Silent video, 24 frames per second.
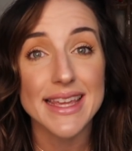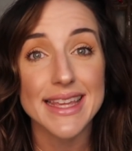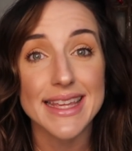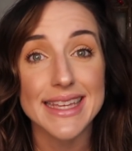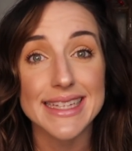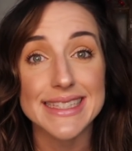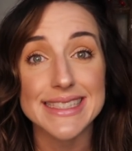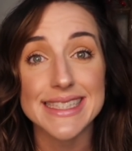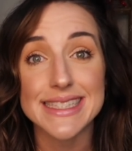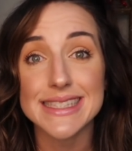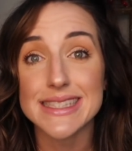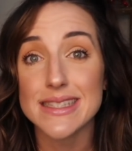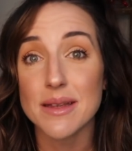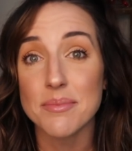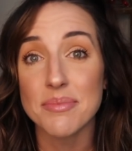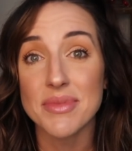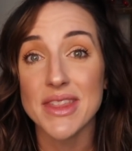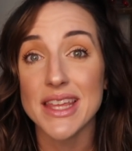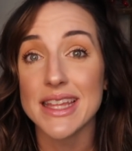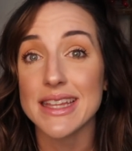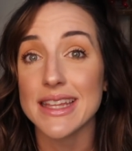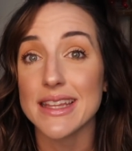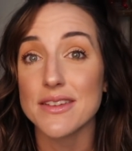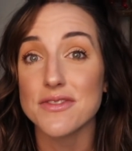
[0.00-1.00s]
he did
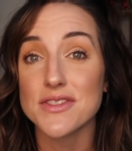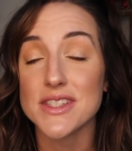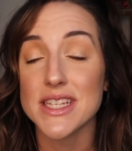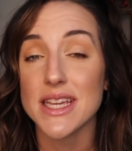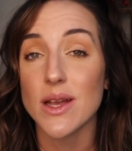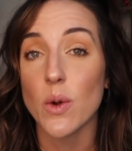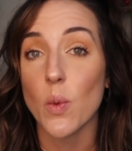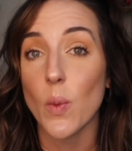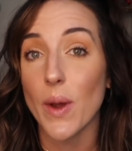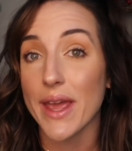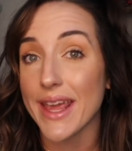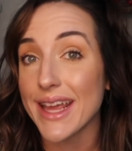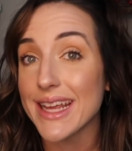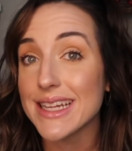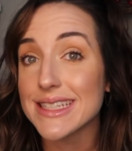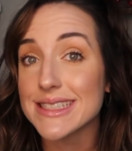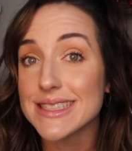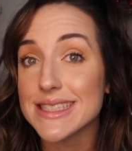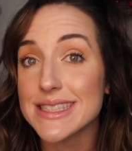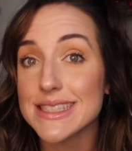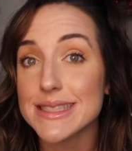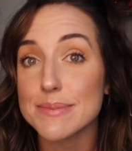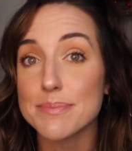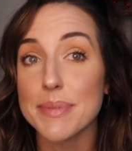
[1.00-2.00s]
something lifting
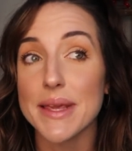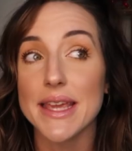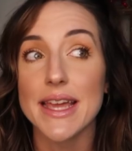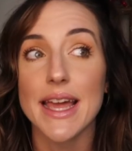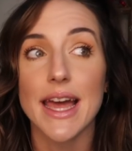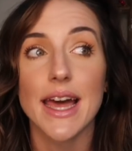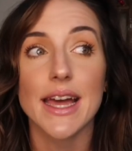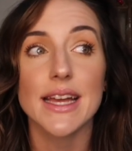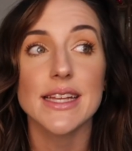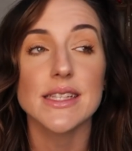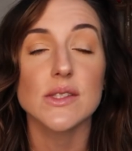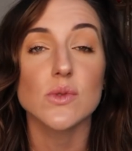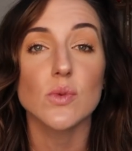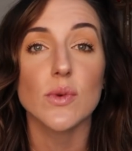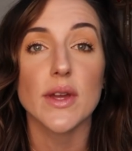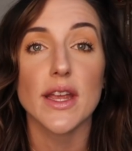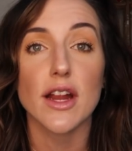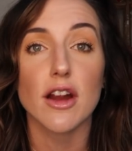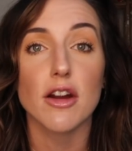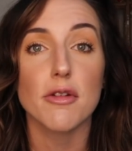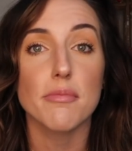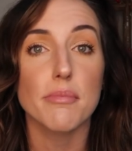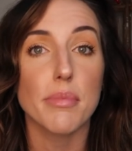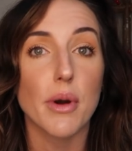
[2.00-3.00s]
weights because
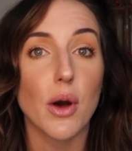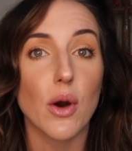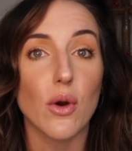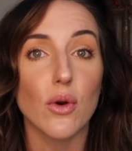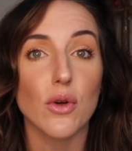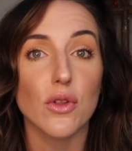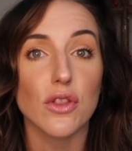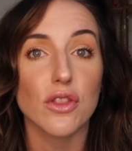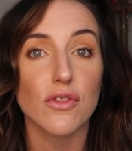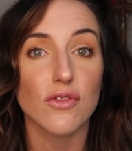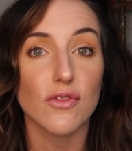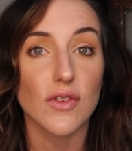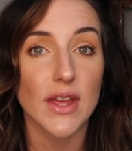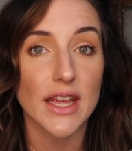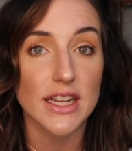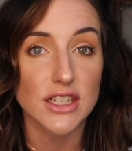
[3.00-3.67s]
we are both